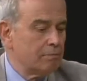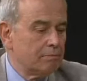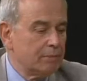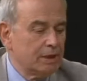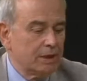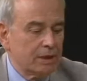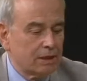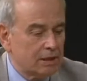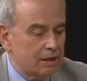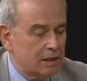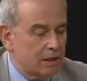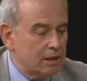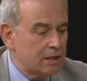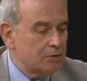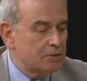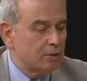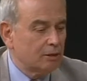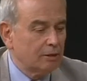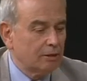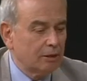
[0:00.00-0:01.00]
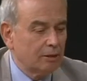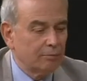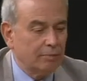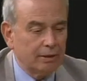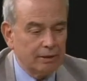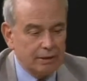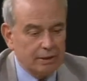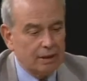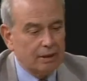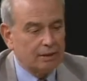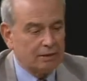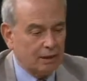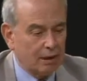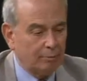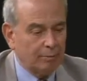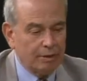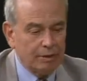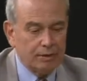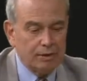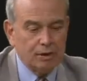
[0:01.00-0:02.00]
being teased a little bit,
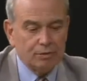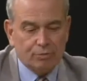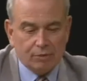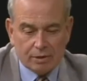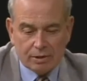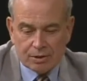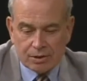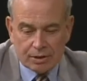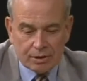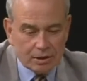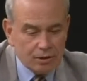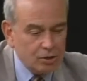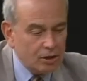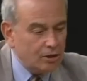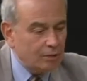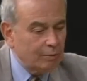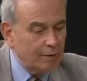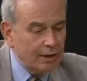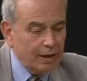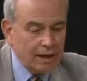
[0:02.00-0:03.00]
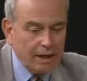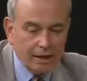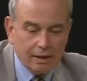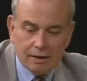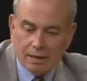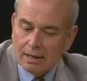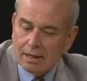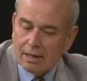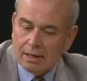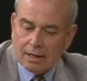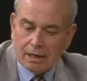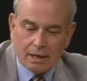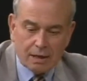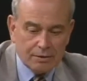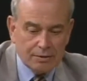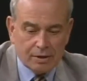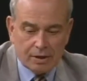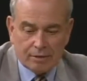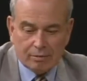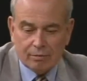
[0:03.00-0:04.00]
tell me the difference. And the gentleman had
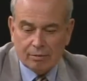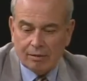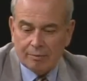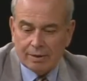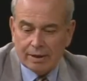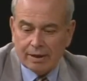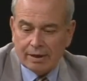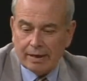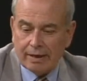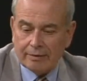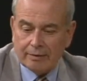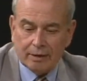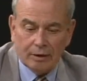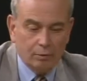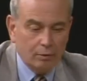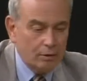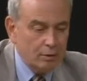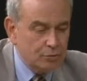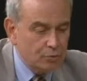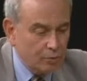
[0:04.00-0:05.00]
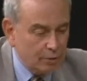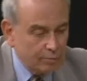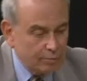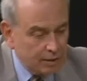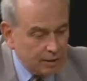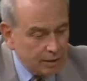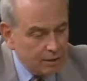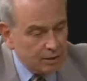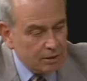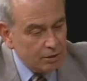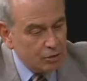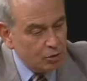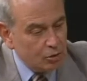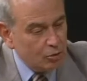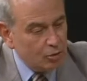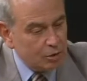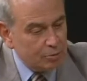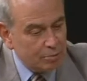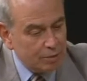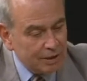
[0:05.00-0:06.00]
a set of Roman Catholic rosary beads and
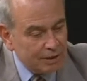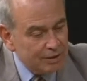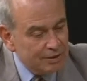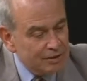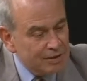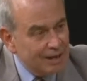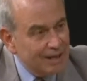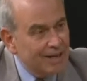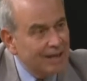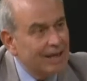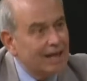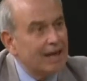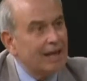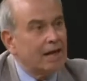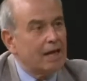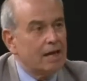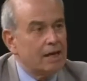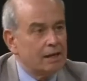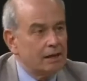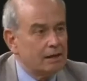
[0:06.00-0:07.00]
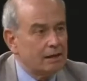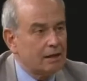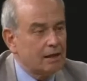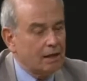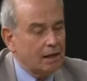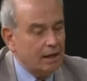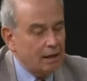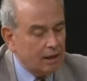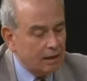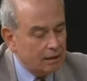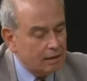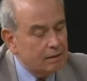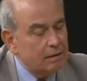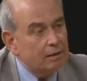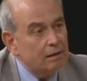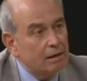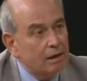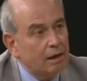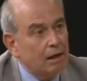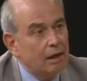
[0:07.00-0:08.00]
Jewish beads, and
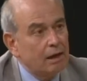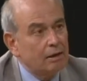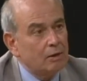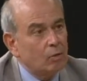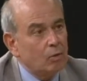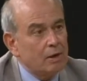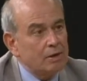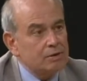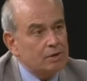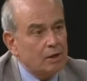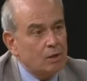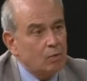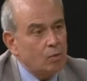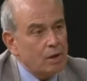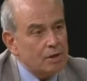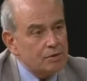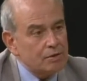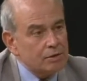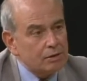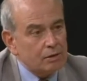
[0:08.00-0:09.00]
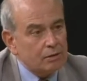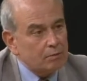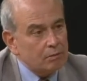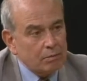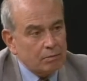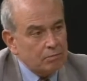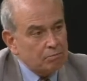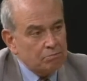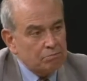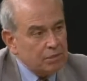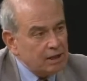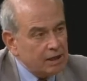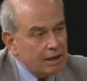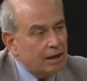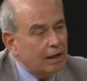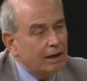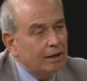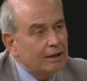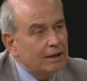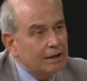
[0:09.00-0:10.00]
it wasn't
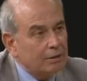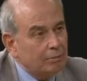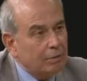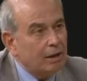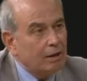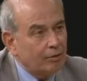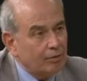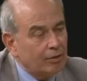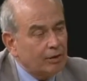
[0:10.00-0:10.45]
being ugly about